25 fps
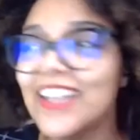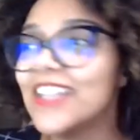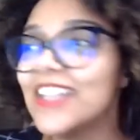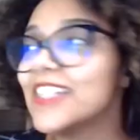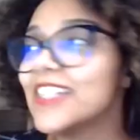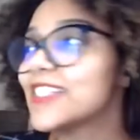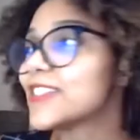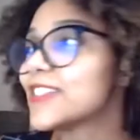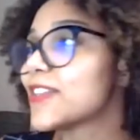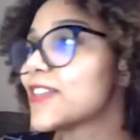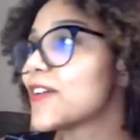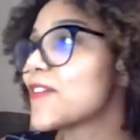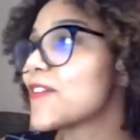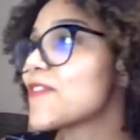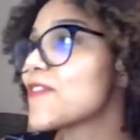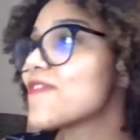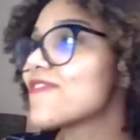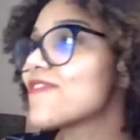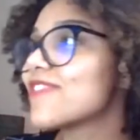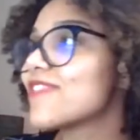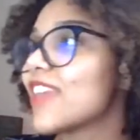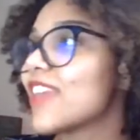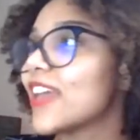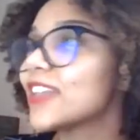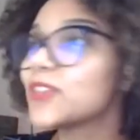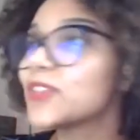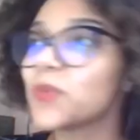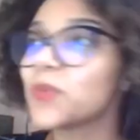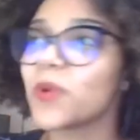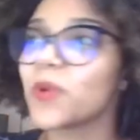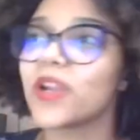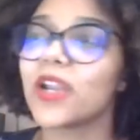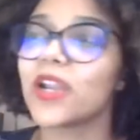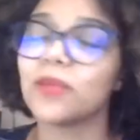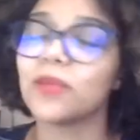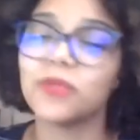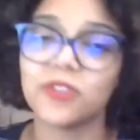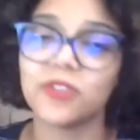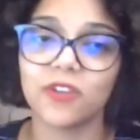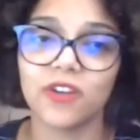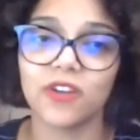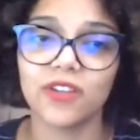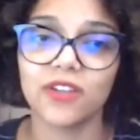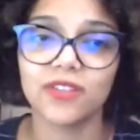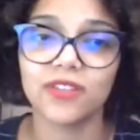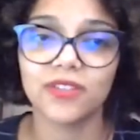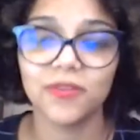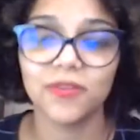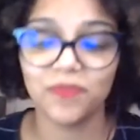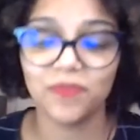So that's where I'm
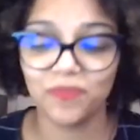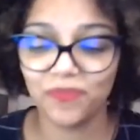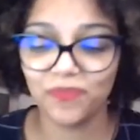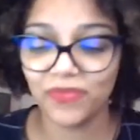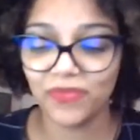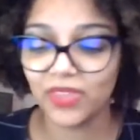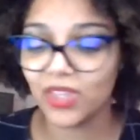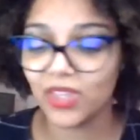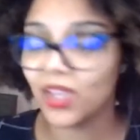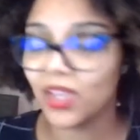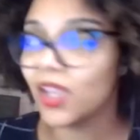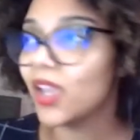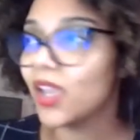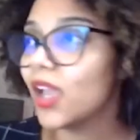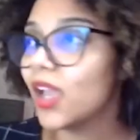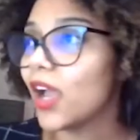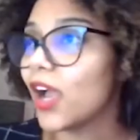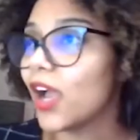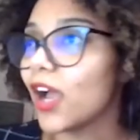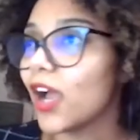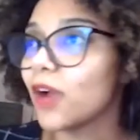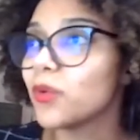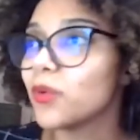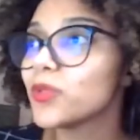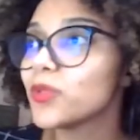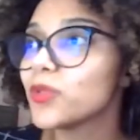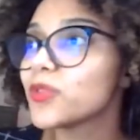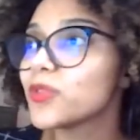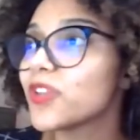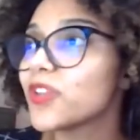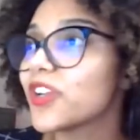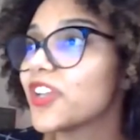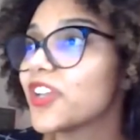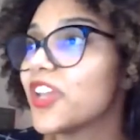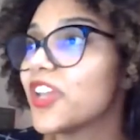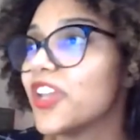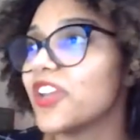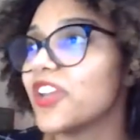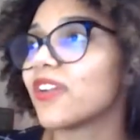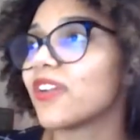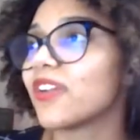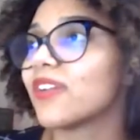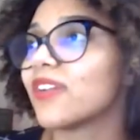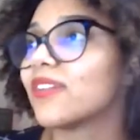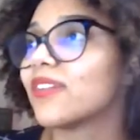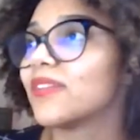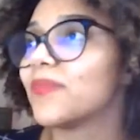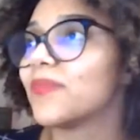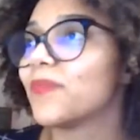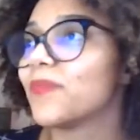start. I will start here.
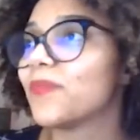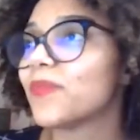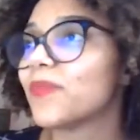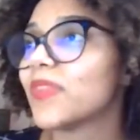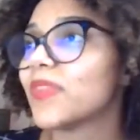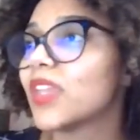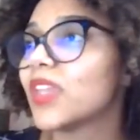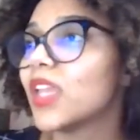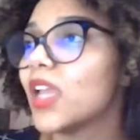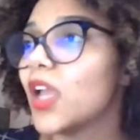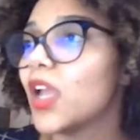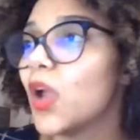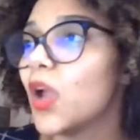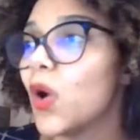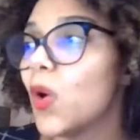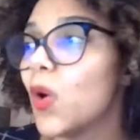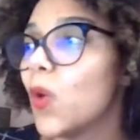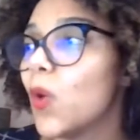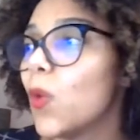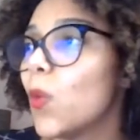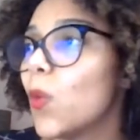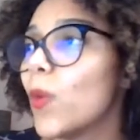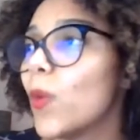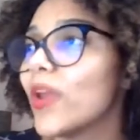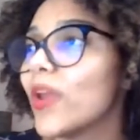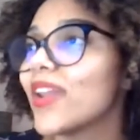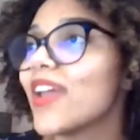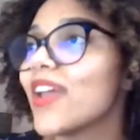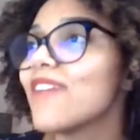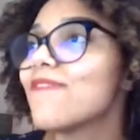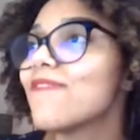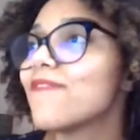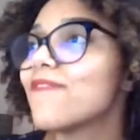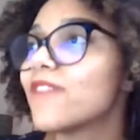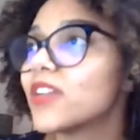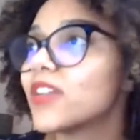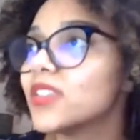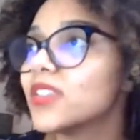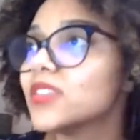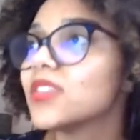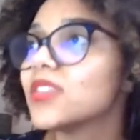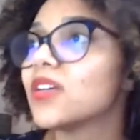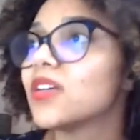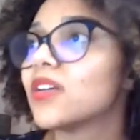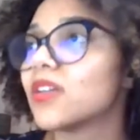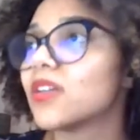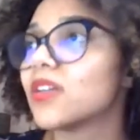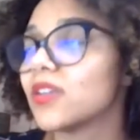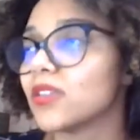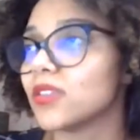When I first
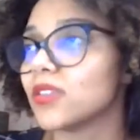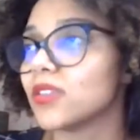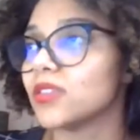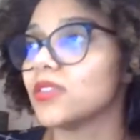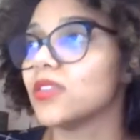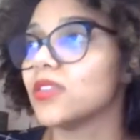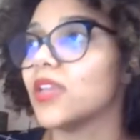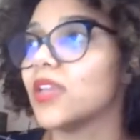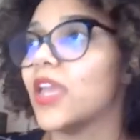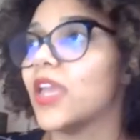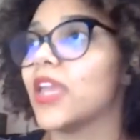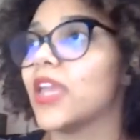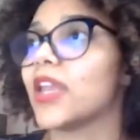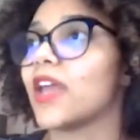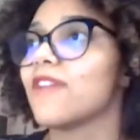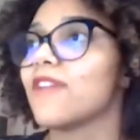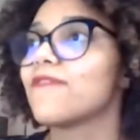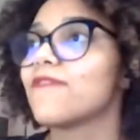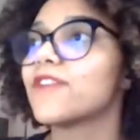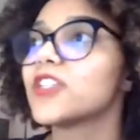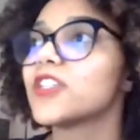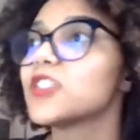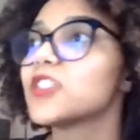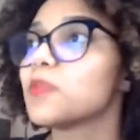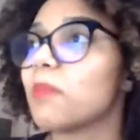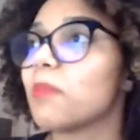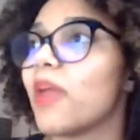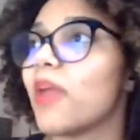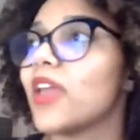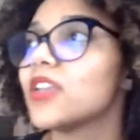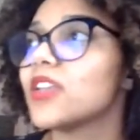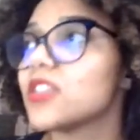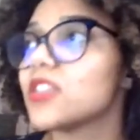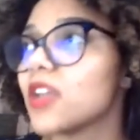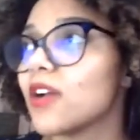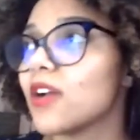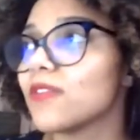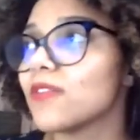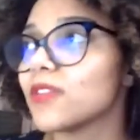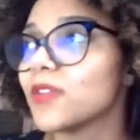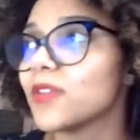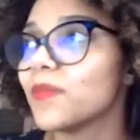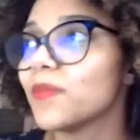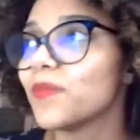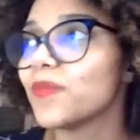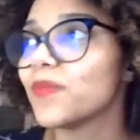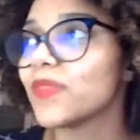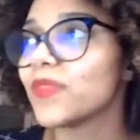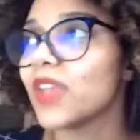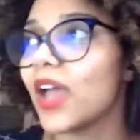heard and I first met Java,
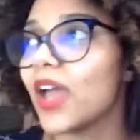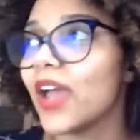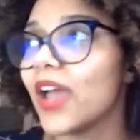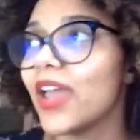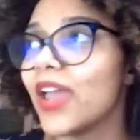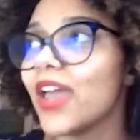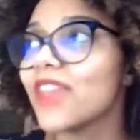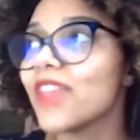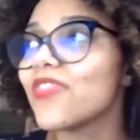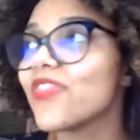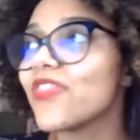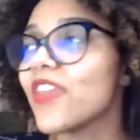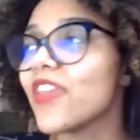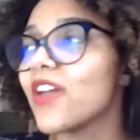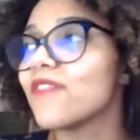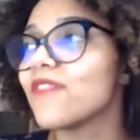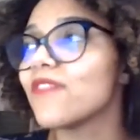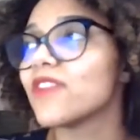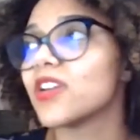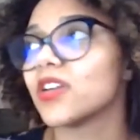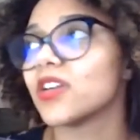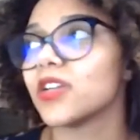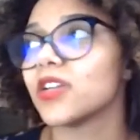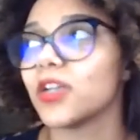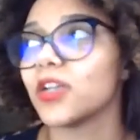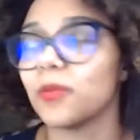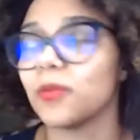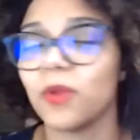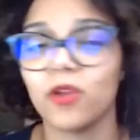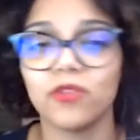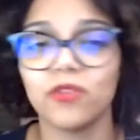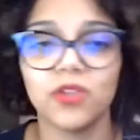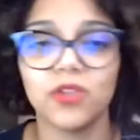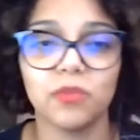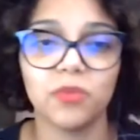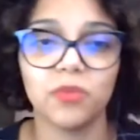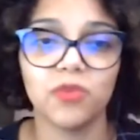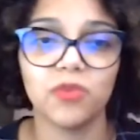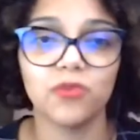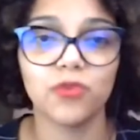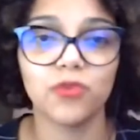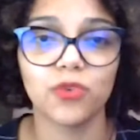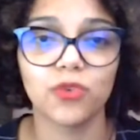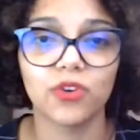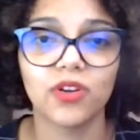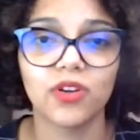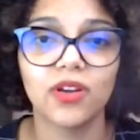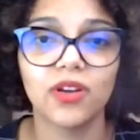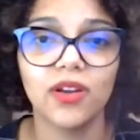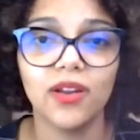I had never heard about it
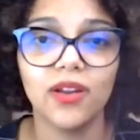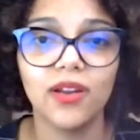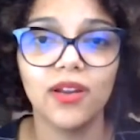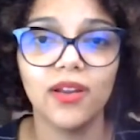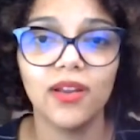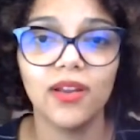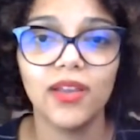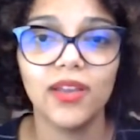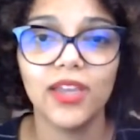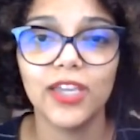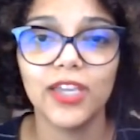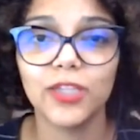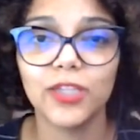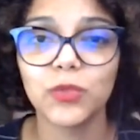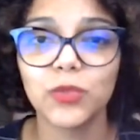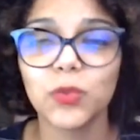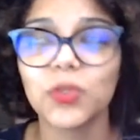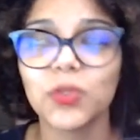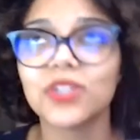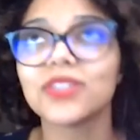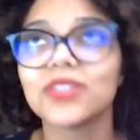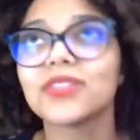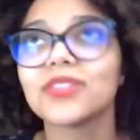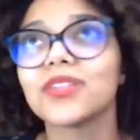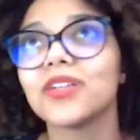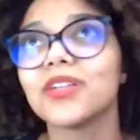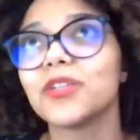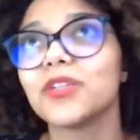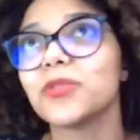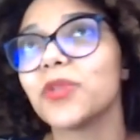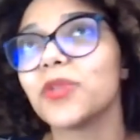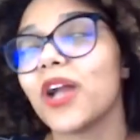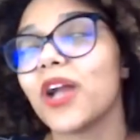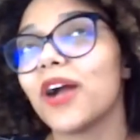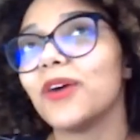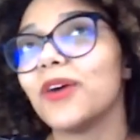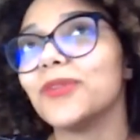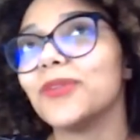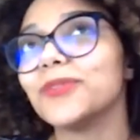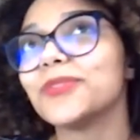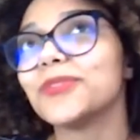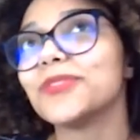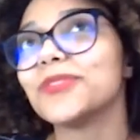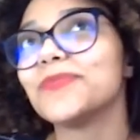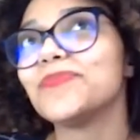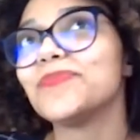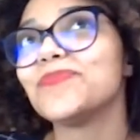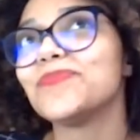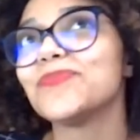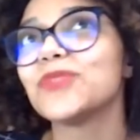before. It was around
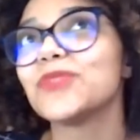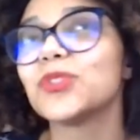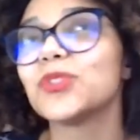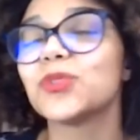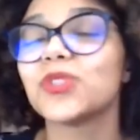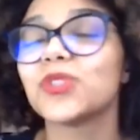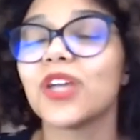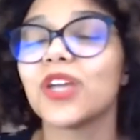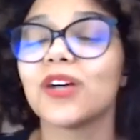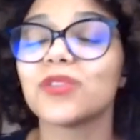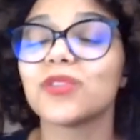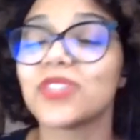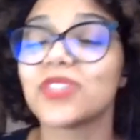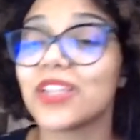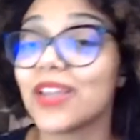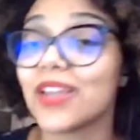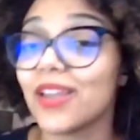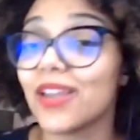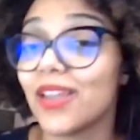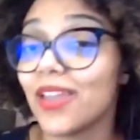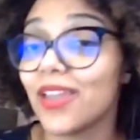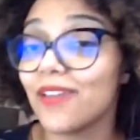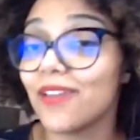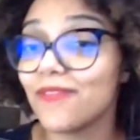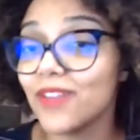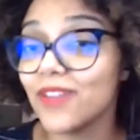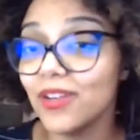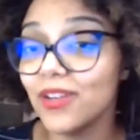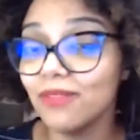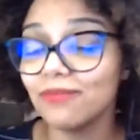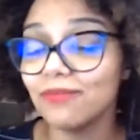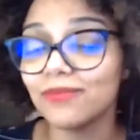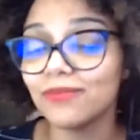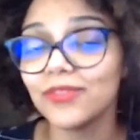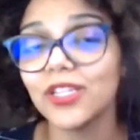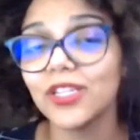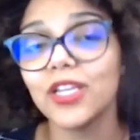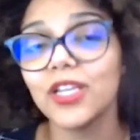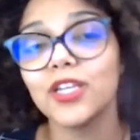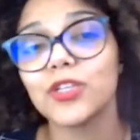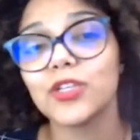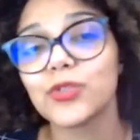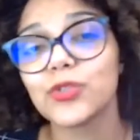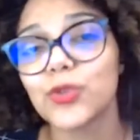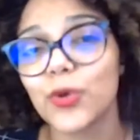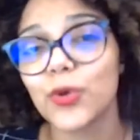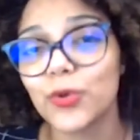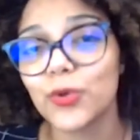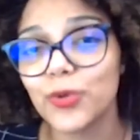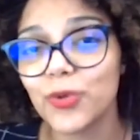2011,
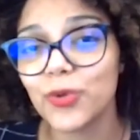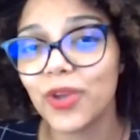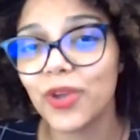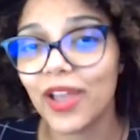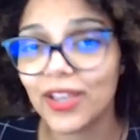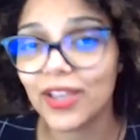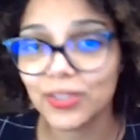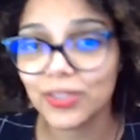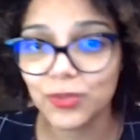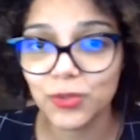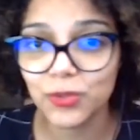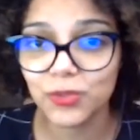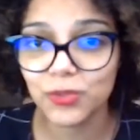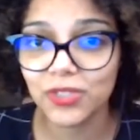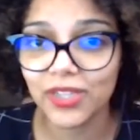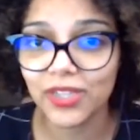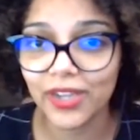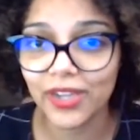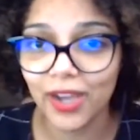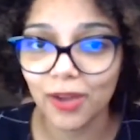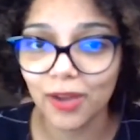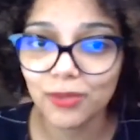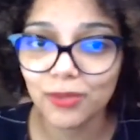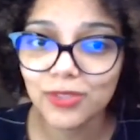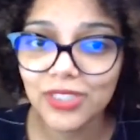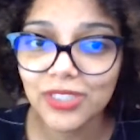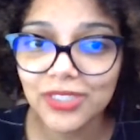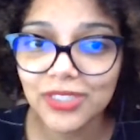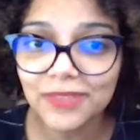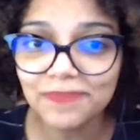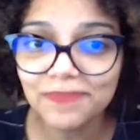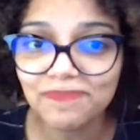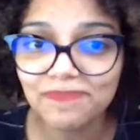so you guys do the counting.